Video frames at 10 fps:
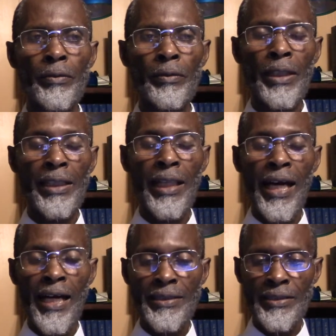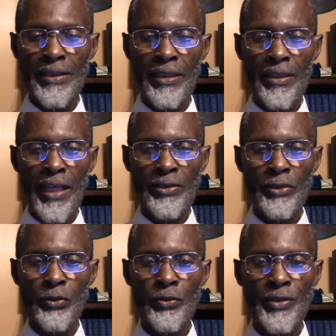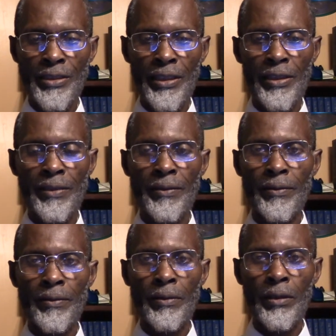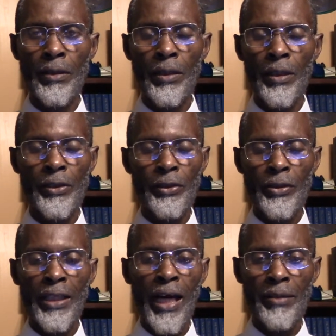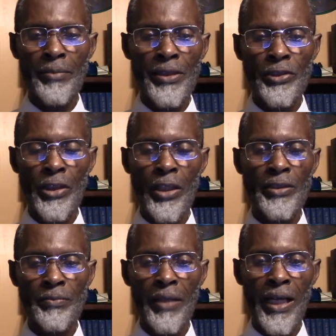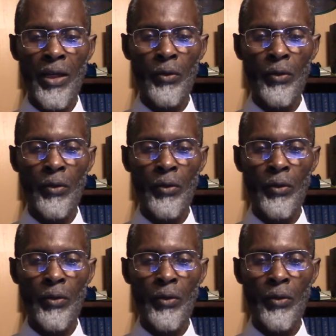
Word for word: The last thing that you see. You can't be judged by